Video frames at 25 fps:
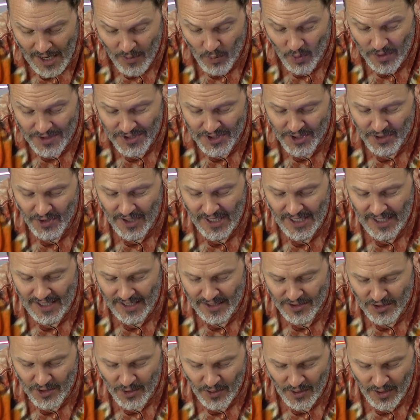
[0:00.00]
And once you get
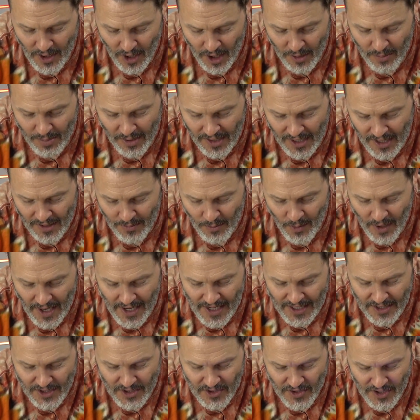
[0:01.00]
into an RPM
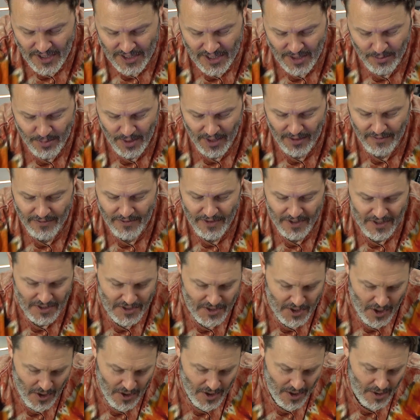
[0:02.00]
range that's above the
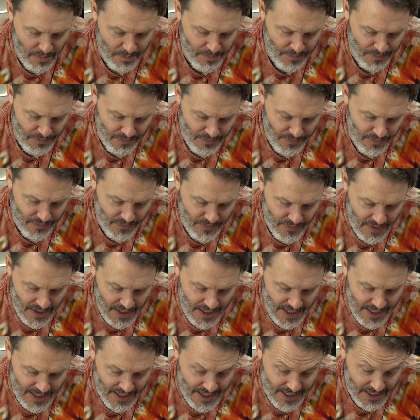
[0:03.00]
startup,
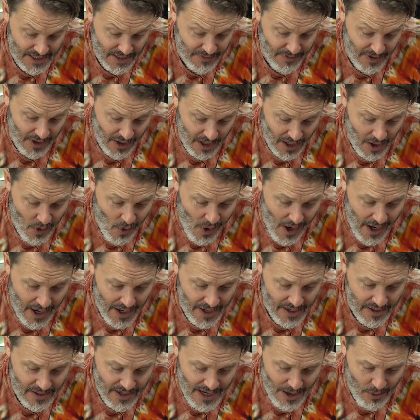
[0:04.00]
it gets very
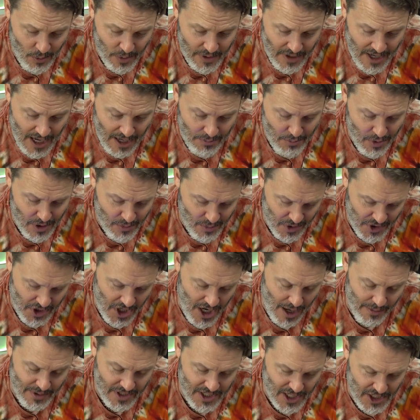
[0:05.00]
quiet. Now we got pretty much
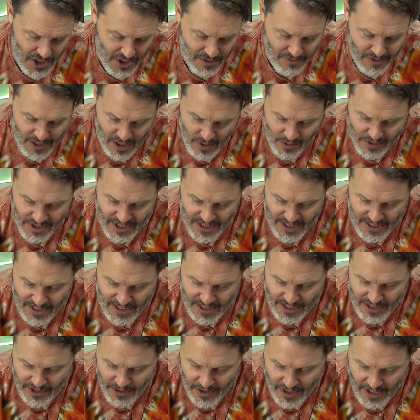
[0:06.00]
commutation frequencies
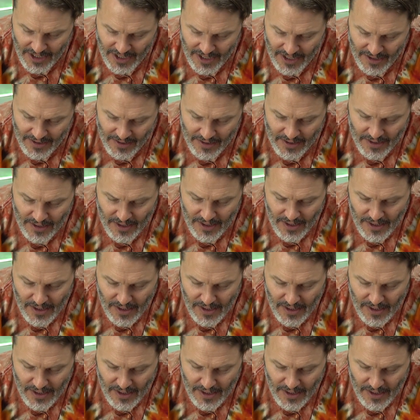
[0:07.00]
that you can hear